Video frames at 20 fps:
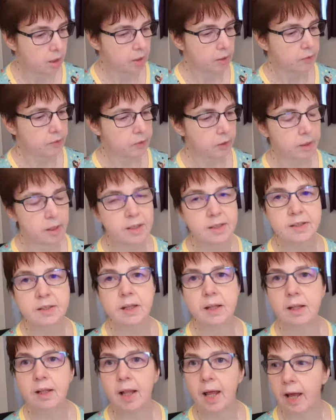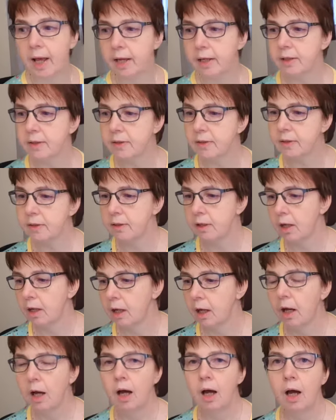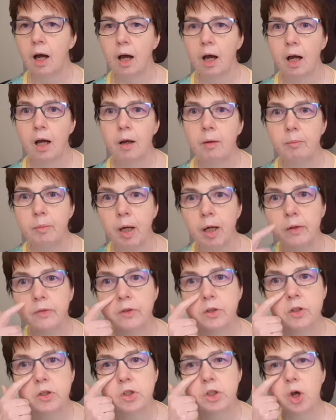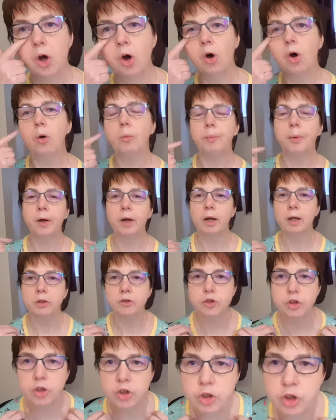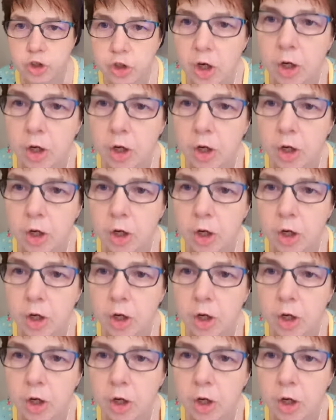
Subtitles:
So that's the legs. And the top, I'll just show